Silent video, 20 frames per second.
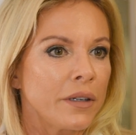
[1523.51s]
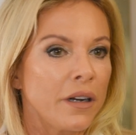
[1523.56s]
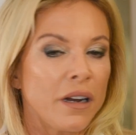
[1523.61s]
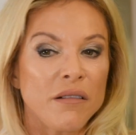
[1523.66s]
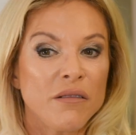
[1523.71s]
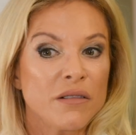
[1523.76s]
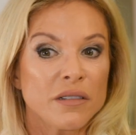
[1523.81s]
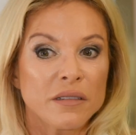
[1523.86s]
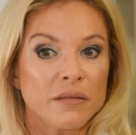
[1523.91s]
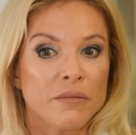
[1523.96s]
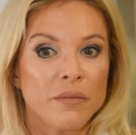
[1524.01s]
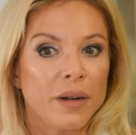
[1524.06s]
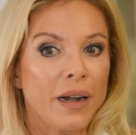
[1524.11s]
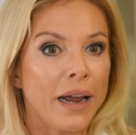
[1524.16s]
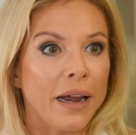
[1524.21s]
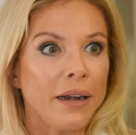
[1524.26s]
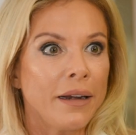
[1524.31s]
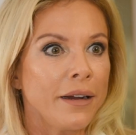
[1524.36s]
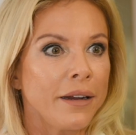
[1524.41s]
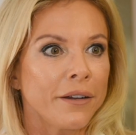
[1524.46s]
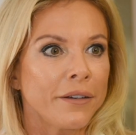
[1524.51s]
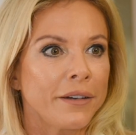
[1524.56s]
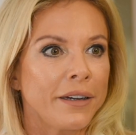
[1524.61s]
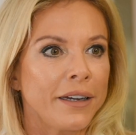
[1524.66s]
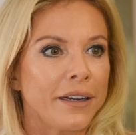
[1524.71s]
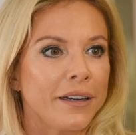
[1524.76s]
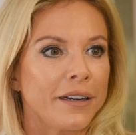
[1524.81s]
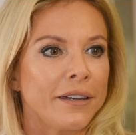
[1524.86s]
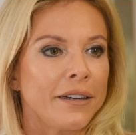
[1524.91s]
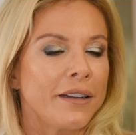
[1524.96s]
And I wasn't planning on
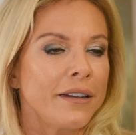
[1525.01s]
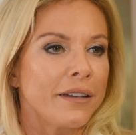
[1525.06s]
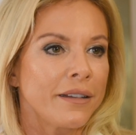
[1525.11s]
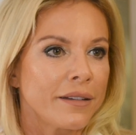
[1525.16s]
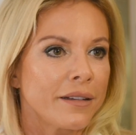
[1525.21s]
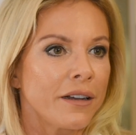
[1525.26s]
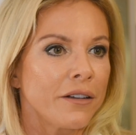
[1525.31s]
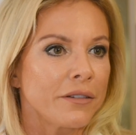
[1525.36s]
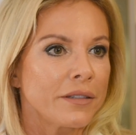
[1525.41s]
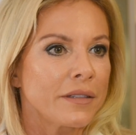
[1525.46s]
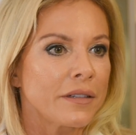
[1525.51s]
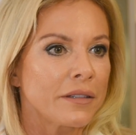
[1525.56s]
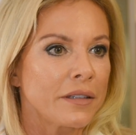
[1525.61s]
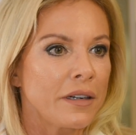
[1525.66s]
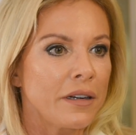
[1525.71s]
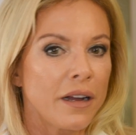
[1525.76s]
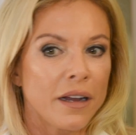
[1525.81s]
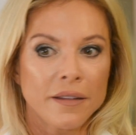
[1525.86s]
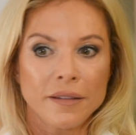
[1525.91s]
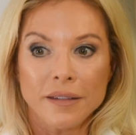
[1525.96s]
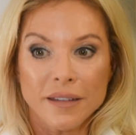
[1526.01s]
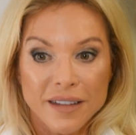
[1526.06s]
it. And then that's how I started.